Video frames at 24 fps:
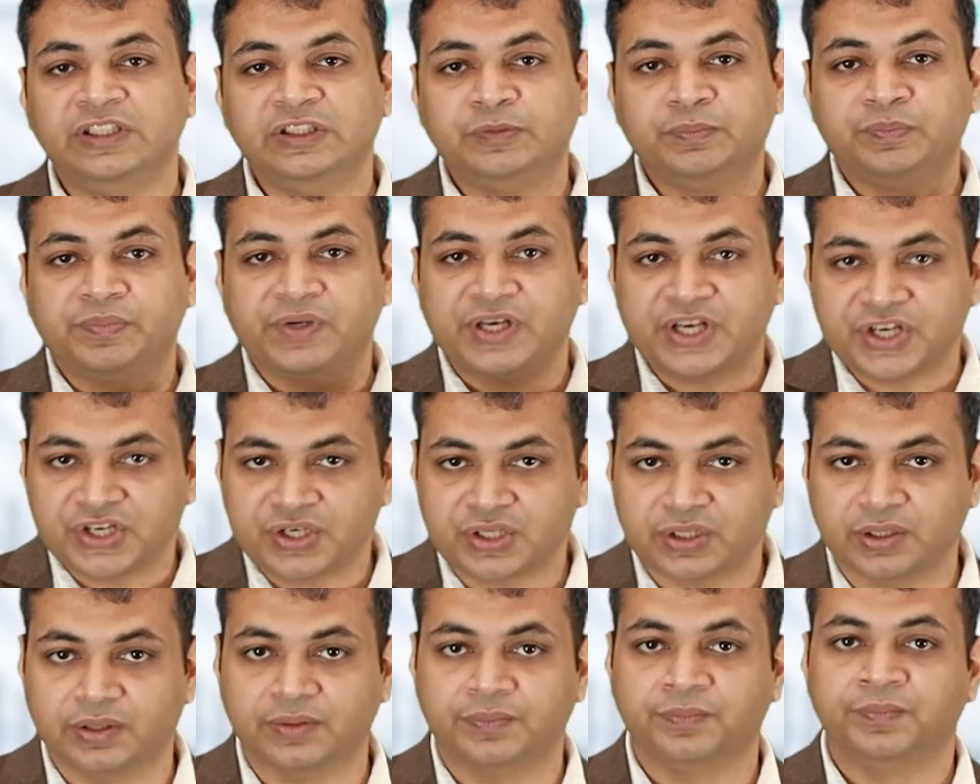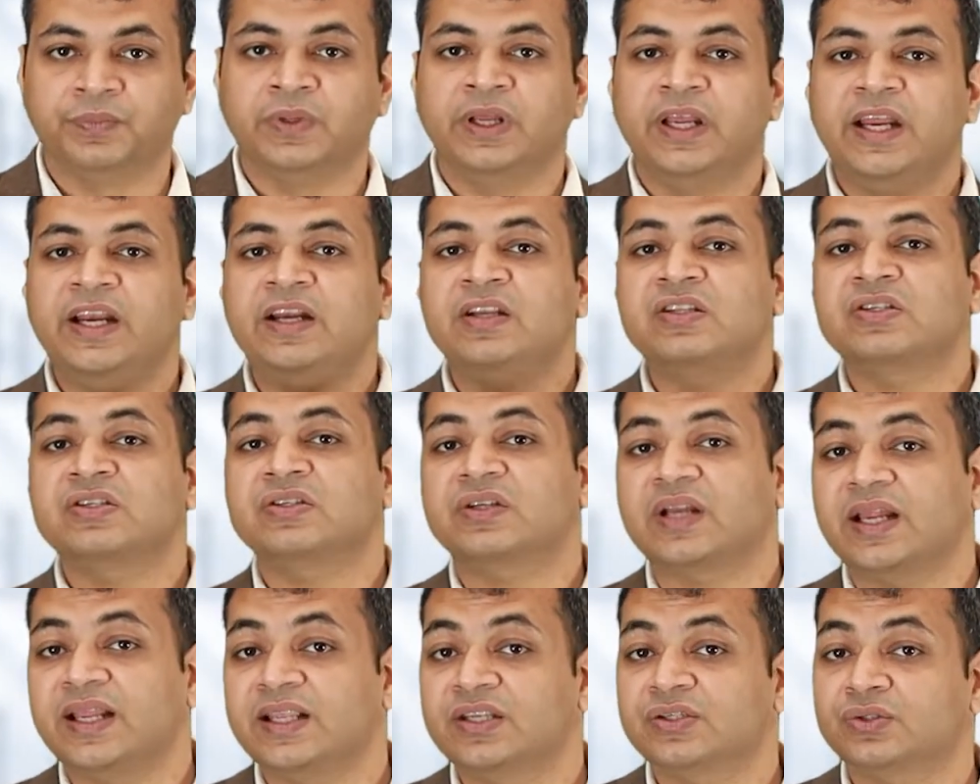this pressure, it
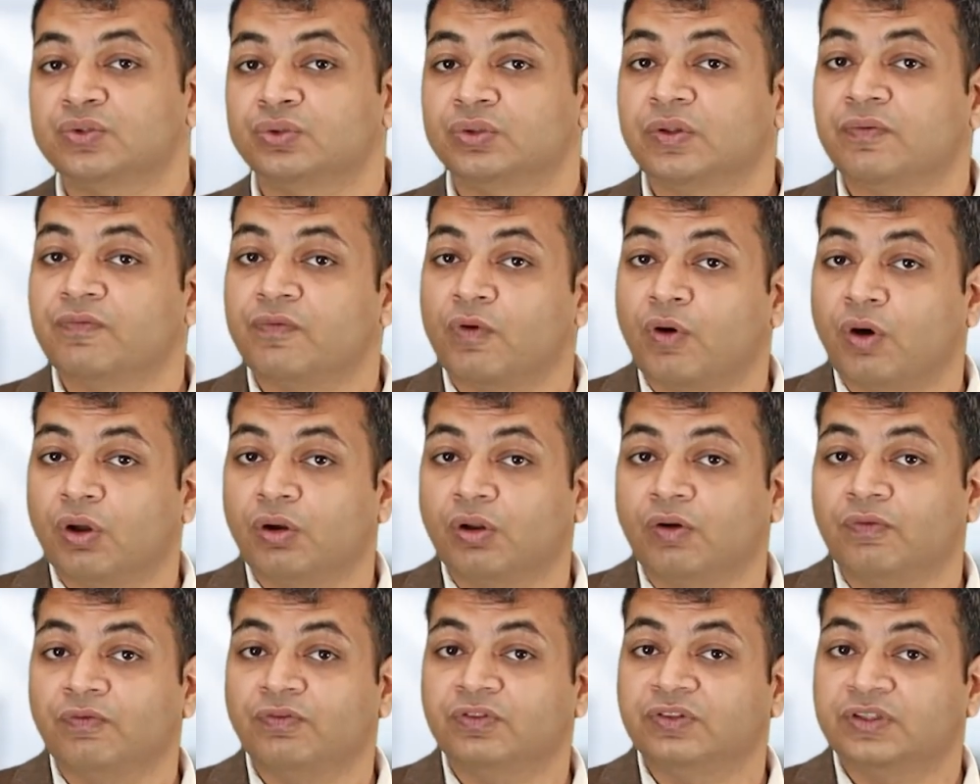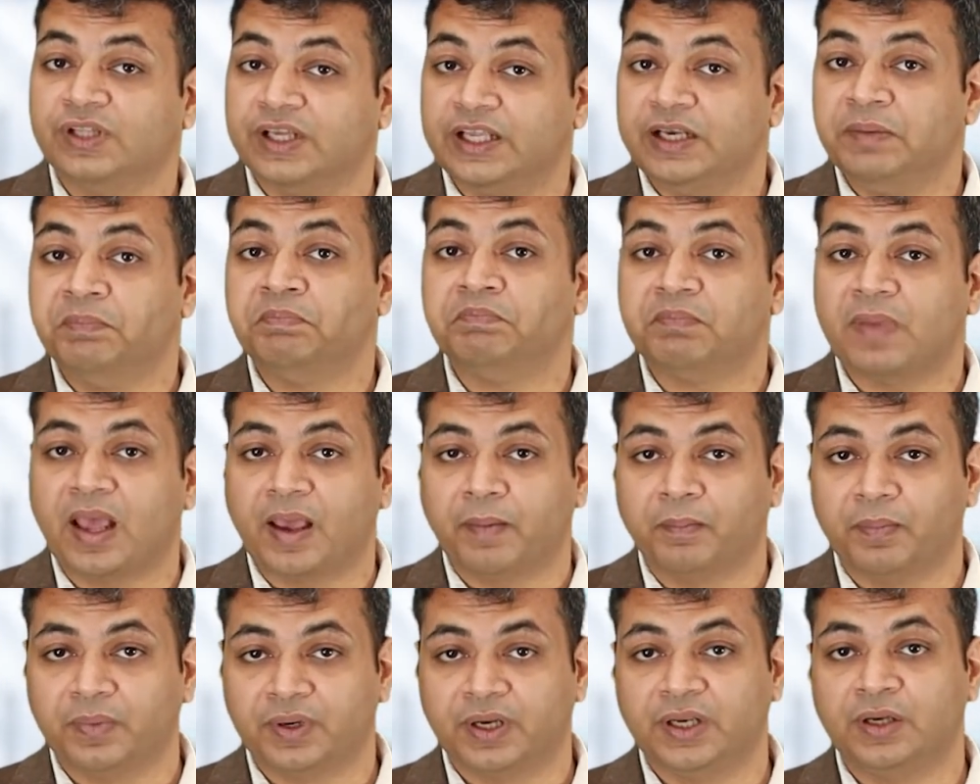strikes to the wall of thin
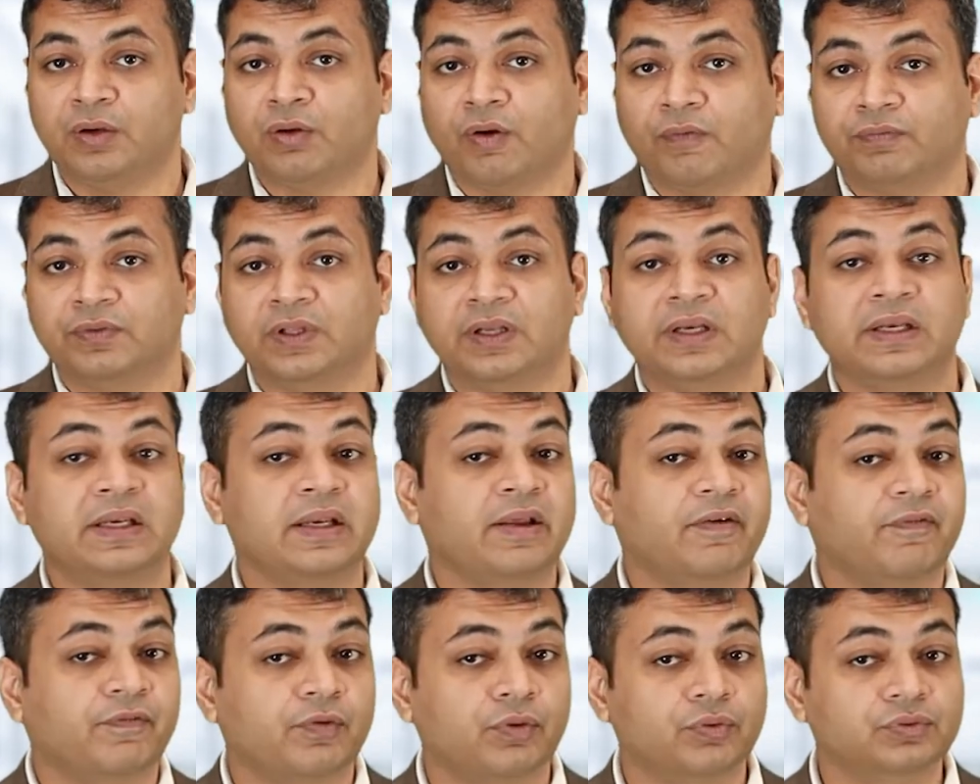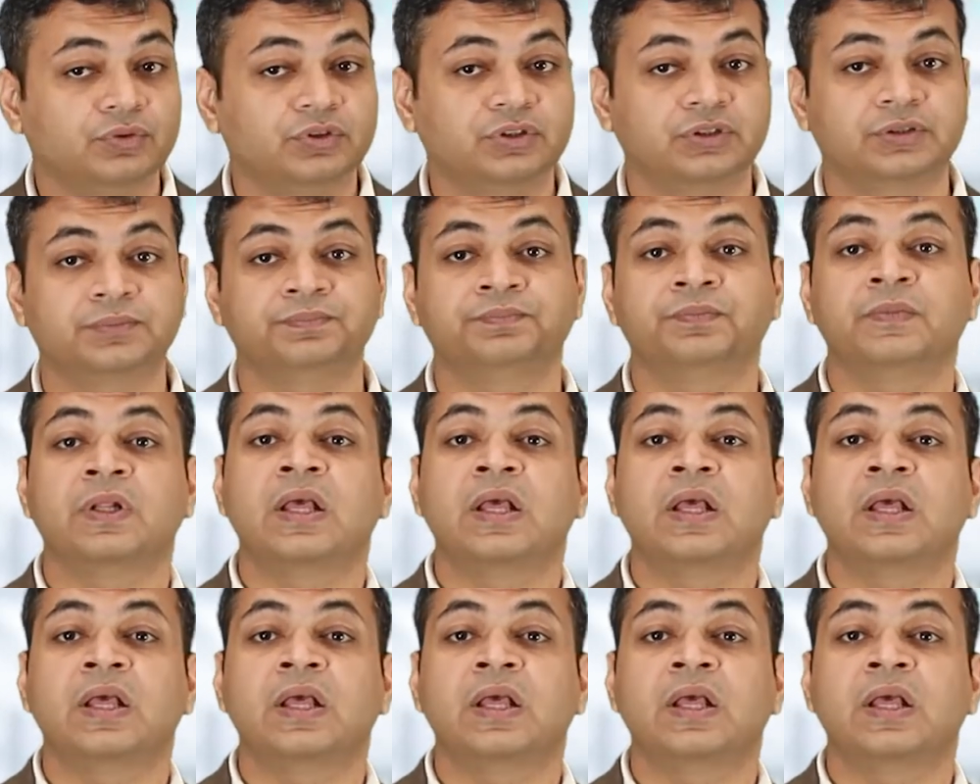membrane of the nephrons.